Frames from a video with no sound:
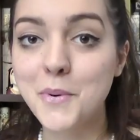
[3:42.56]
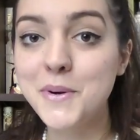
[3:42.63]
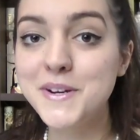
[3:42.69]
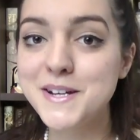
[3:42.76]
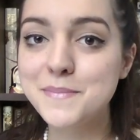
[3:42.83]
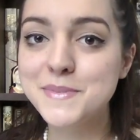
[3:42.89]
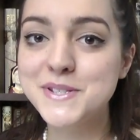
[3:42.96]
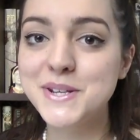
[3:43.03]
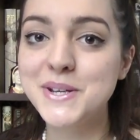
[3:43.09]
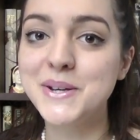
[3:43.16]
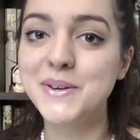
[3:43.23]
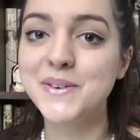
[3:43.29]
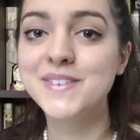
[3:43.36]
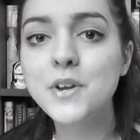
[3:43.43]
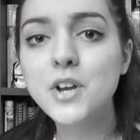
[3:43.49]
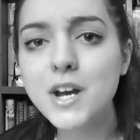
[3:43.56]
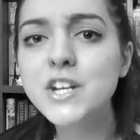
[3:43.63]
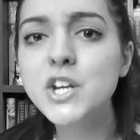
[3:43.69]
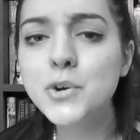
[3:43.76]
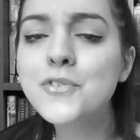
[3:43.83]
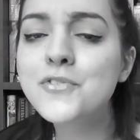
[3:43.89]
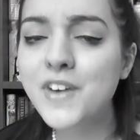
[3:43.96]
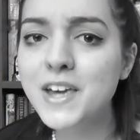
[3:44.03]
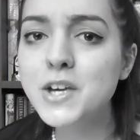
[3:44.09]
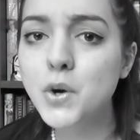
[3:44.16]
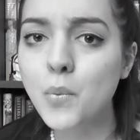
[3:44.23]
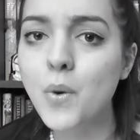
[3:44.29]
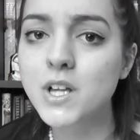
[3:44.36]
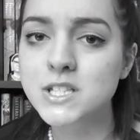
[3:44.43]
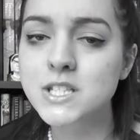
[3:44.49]
Point number two, but I knew a faker
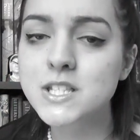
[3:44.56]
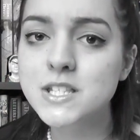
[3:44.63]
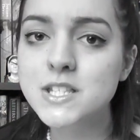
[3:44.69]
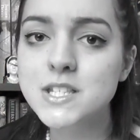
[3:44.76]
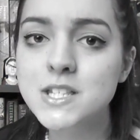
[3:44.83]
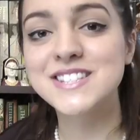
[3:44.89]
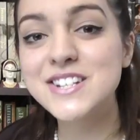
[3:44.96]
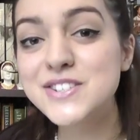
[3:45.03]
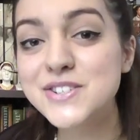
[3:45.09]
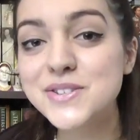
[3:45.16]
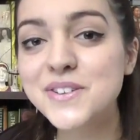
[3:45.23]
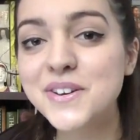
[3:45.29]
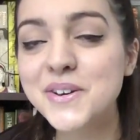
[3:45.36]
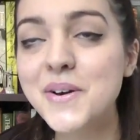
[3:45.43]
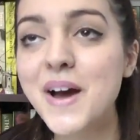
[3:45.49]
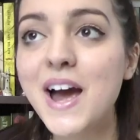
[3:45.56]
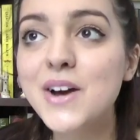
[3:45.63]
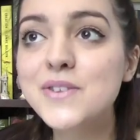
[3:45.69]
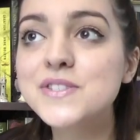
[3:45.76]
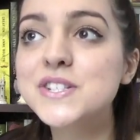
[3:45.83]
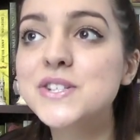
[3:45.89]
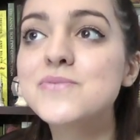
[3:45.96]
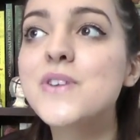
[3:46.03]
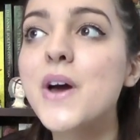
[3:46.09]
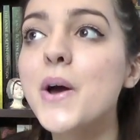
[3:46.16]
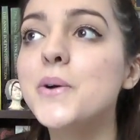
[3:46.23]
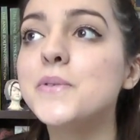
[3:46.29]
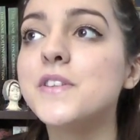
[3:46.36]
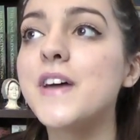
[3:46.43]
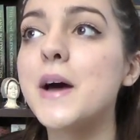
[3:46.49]
once. Did you though? How do you
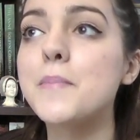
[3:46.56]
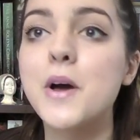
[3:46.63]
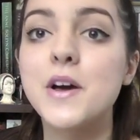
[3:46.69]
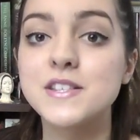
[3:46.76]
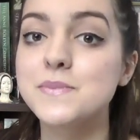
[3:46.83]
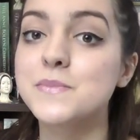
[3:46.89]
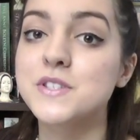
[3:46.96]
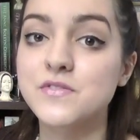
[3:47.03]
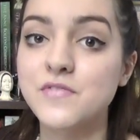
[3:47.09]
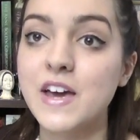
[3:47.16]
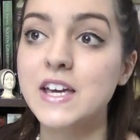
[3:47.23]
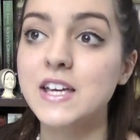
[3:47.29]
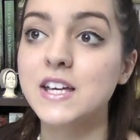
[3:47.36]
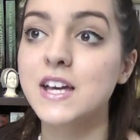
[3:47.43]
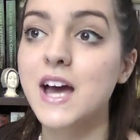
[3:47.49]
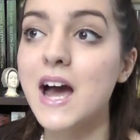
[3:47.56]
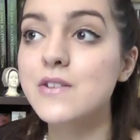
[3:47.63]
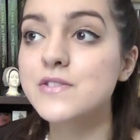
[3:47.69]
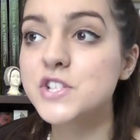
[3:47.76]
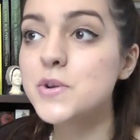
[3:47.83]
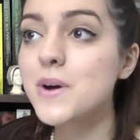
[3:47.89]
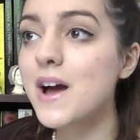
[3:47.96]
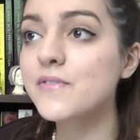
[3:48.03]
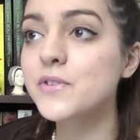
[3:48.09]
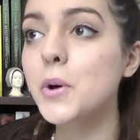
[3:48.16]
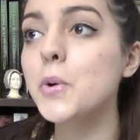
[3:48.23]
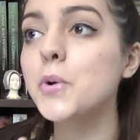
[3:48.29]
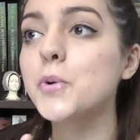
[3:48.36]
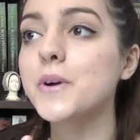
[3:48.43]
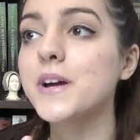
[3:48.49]
know that that person was a faker? How do you have
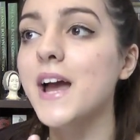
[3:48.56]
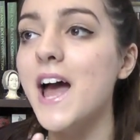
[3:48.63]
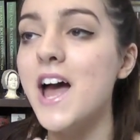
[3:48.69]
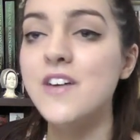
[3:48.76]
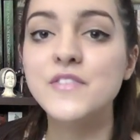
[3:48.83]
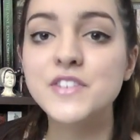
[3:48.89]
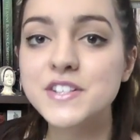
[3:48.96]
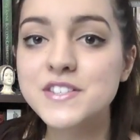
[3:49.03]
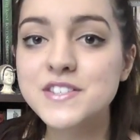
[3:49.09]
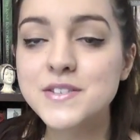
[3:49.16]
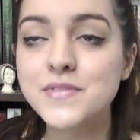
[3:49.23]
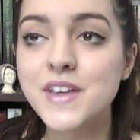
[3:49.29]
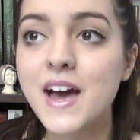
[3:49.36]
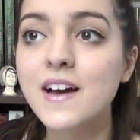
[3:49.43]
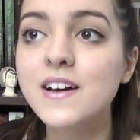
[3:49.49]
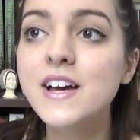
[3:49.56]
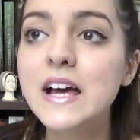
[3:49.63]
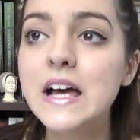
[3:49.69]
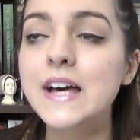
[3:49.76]
concrete evidence of that?